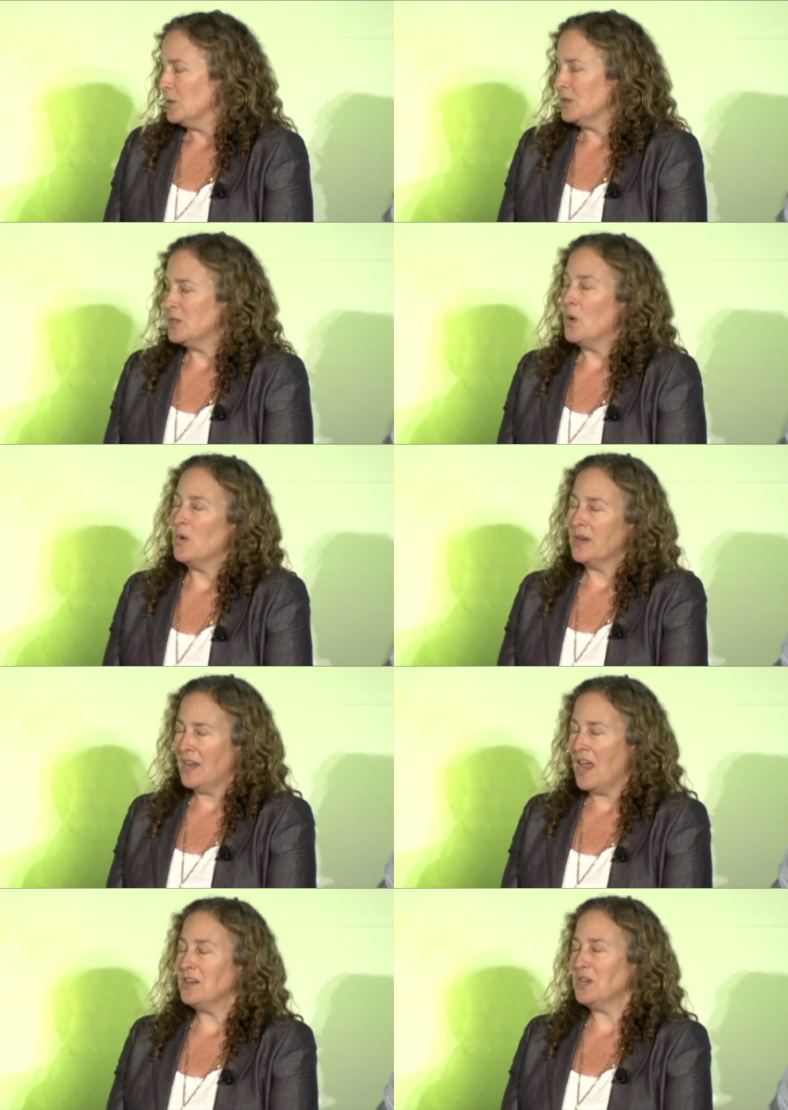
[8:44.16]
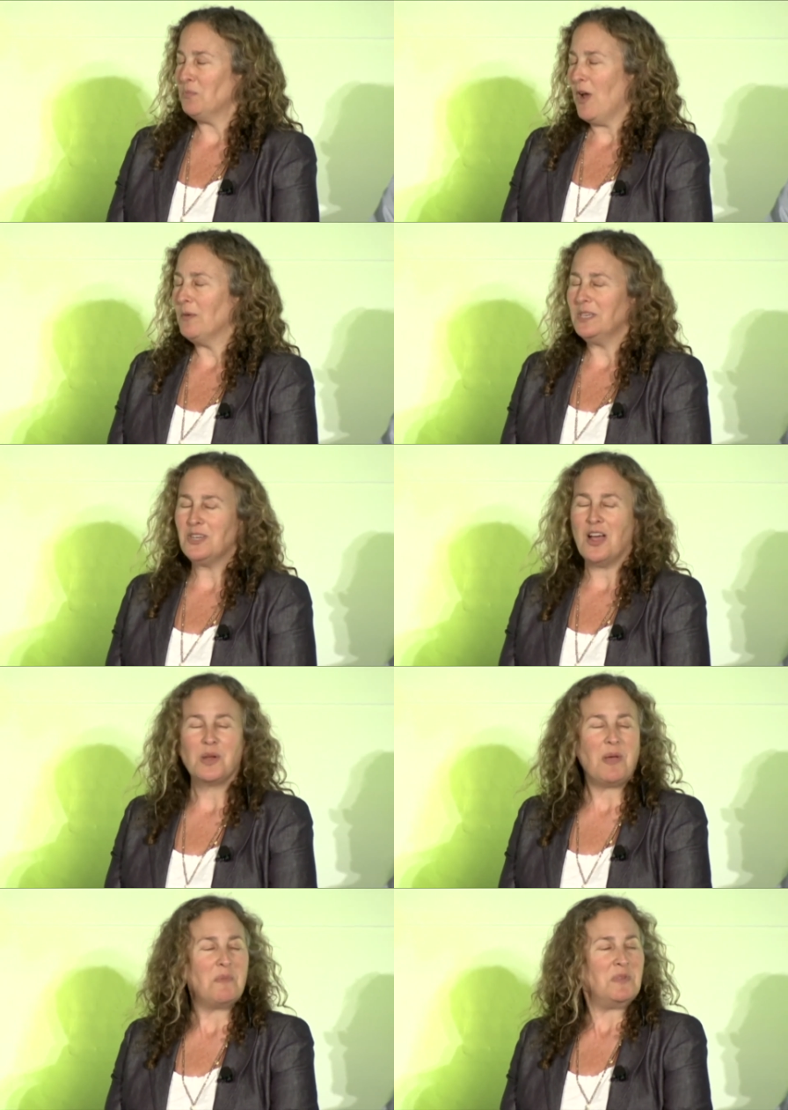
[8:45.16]
So Ken can probably talk
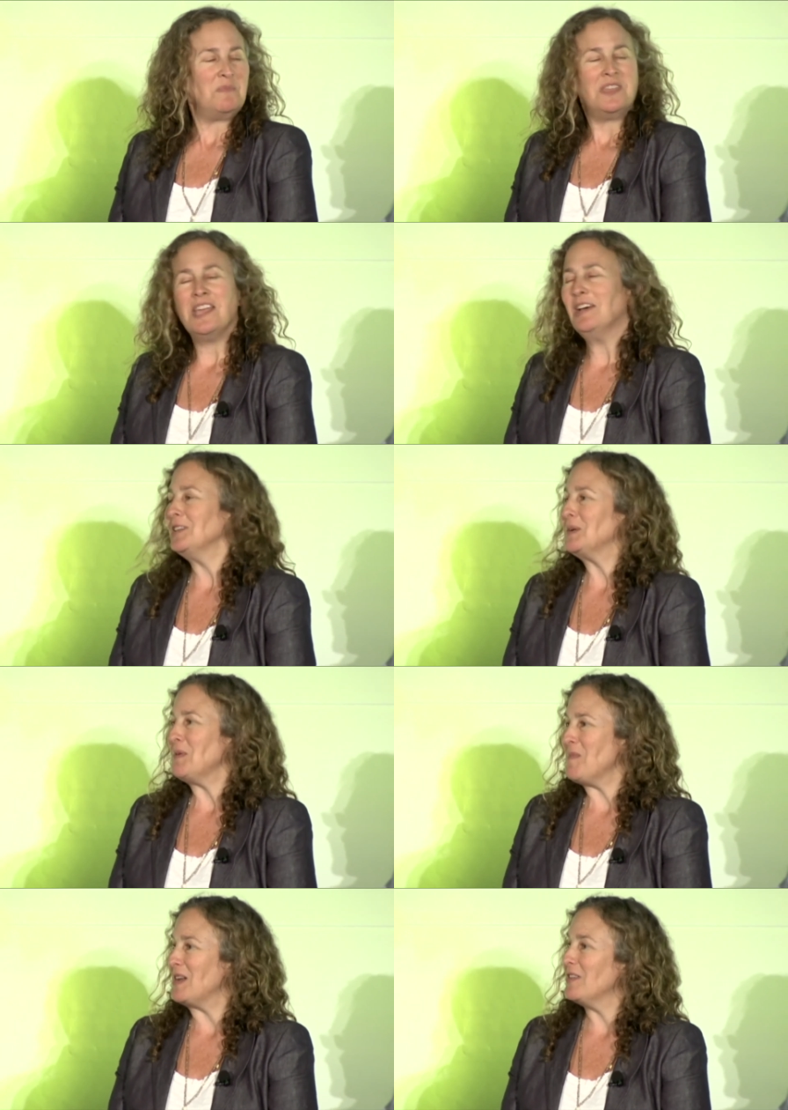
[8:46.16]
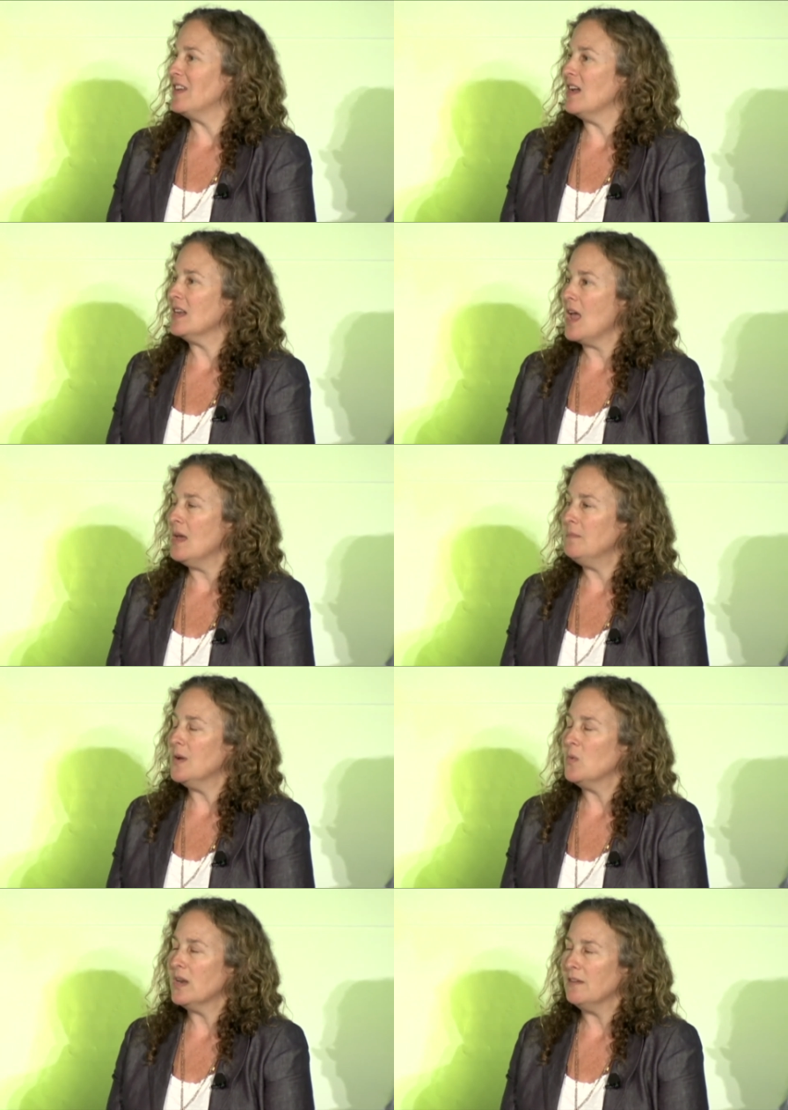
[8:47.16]
about BPA a little bit better than I can,
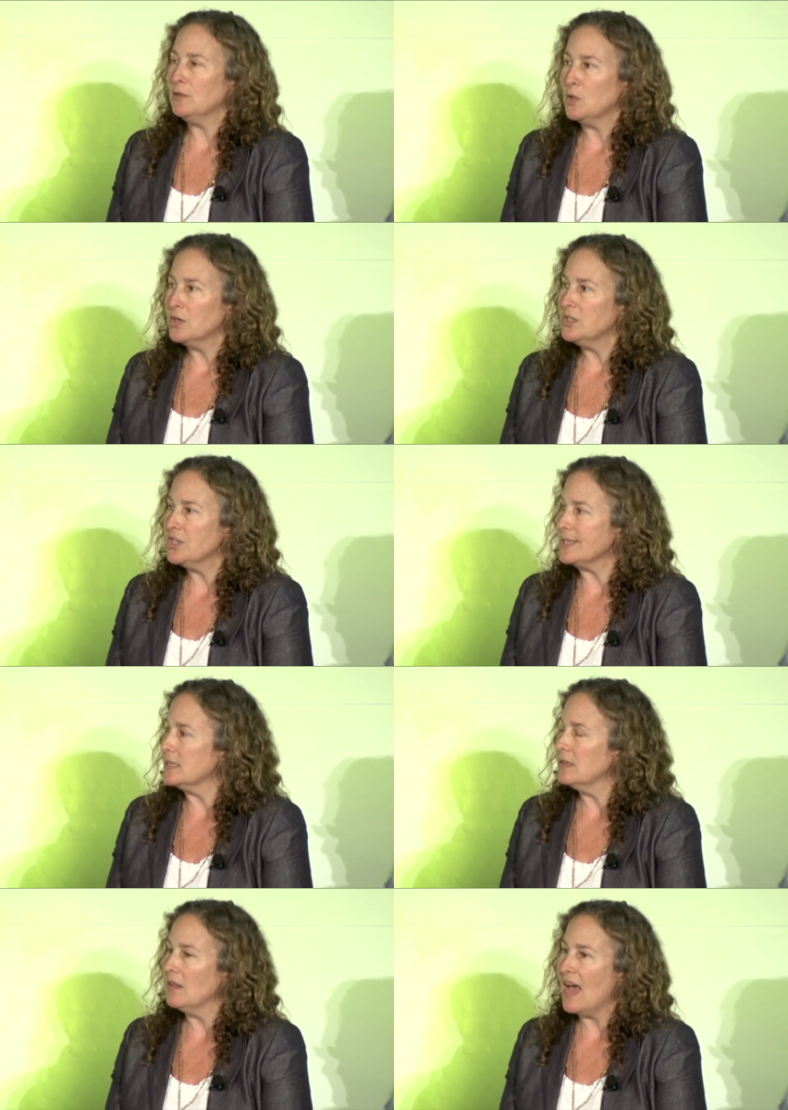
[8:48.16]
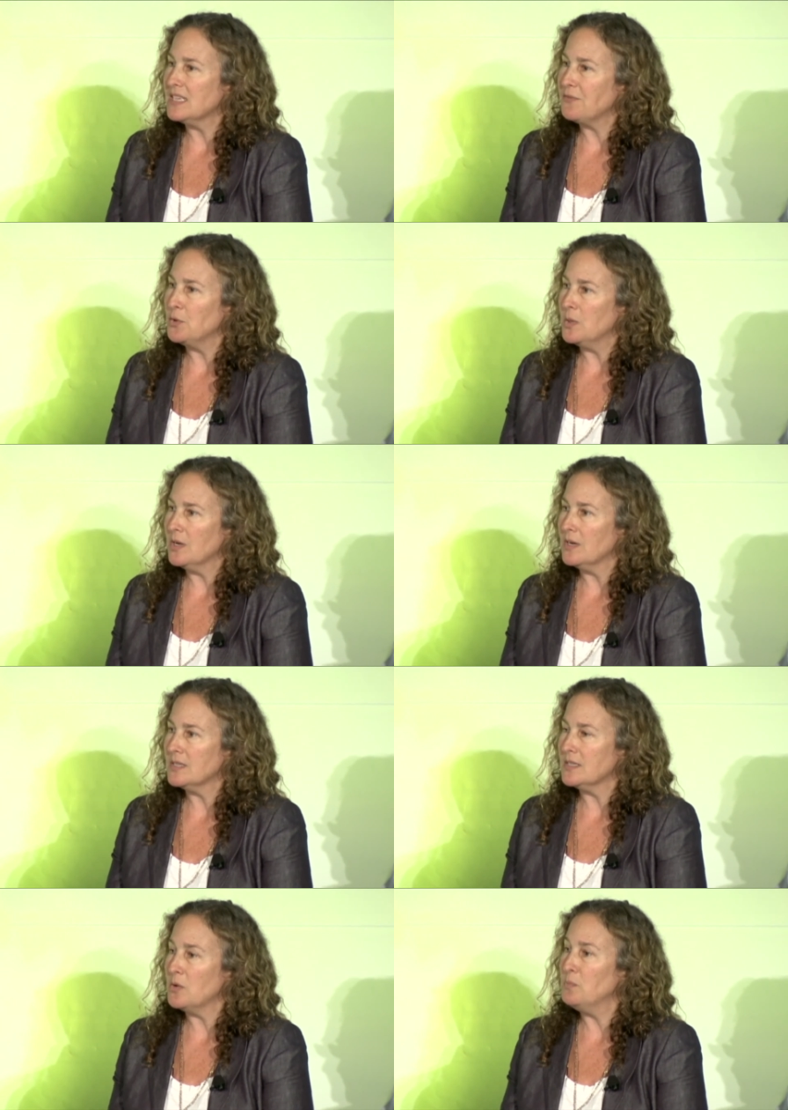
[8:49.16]
but what I've learned just in the last few years,
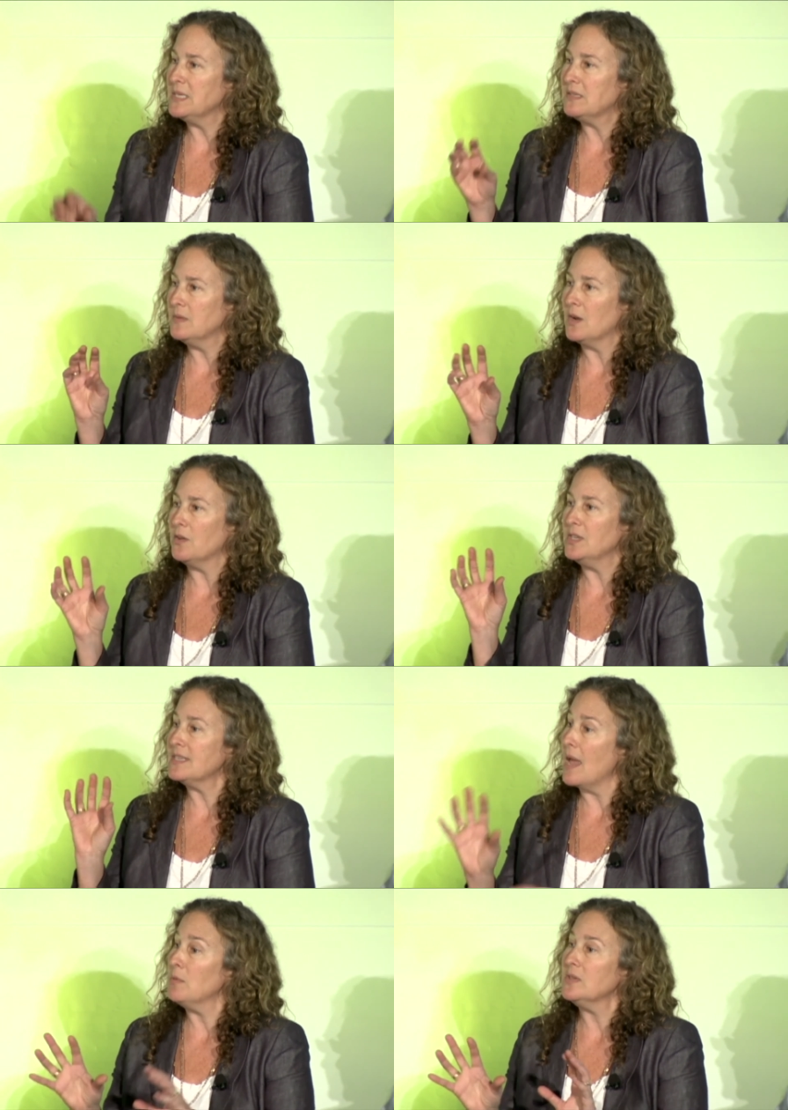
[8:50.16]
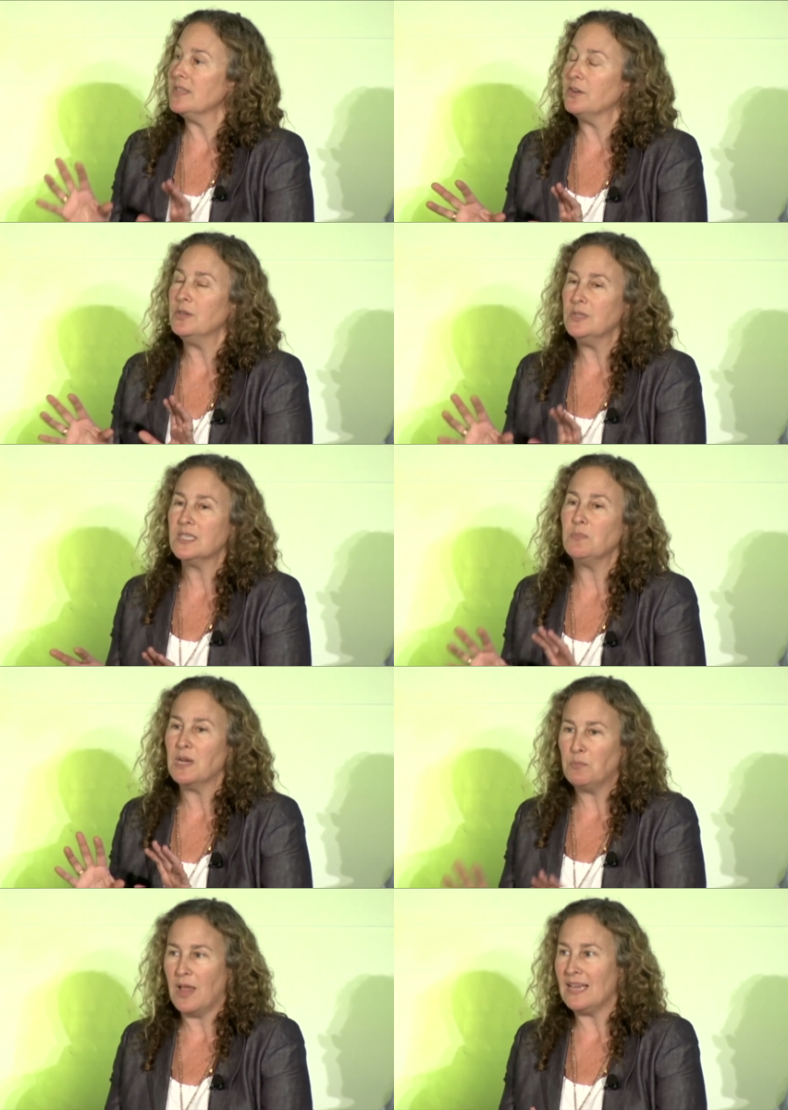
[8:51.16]
so there are these chemicals that are used to
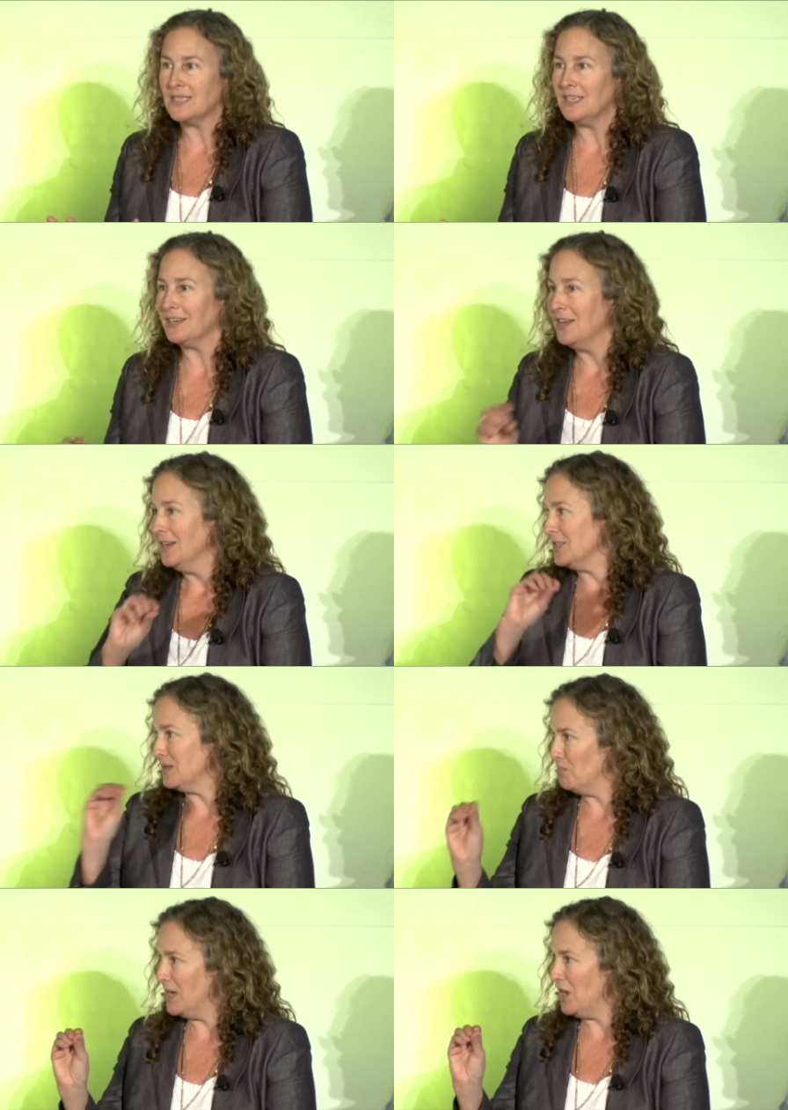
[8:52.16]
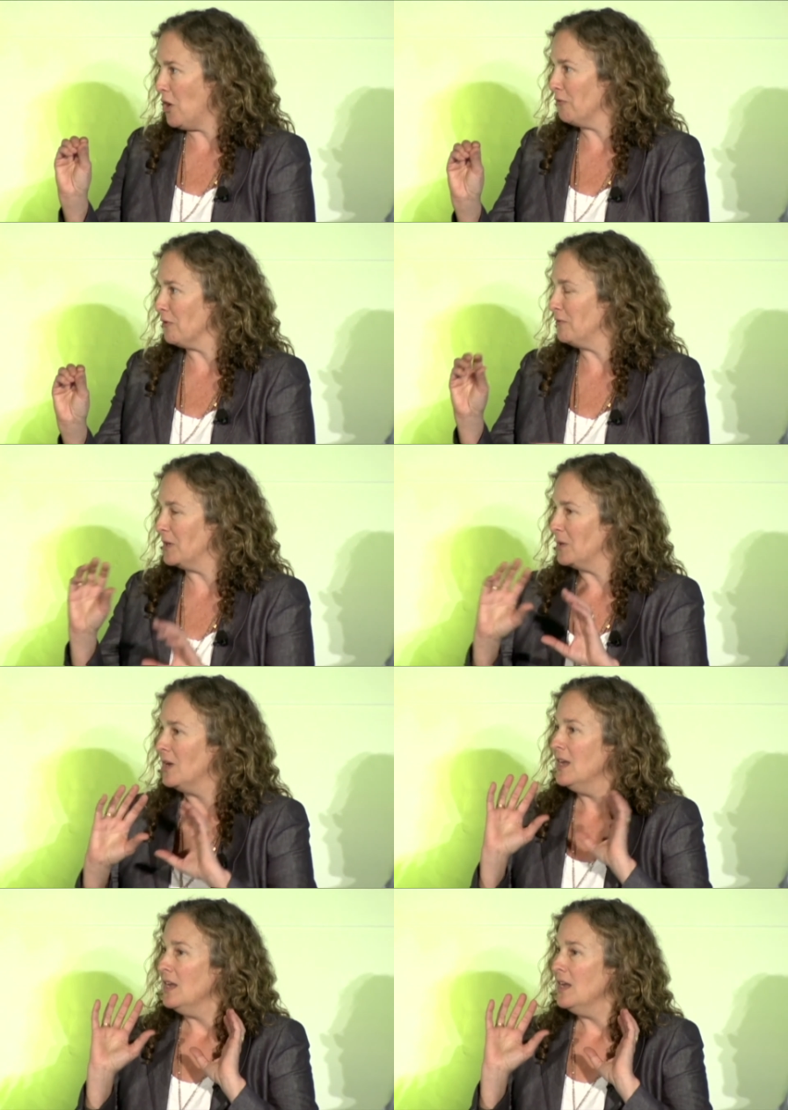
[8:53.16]
make plastic, just mini overview.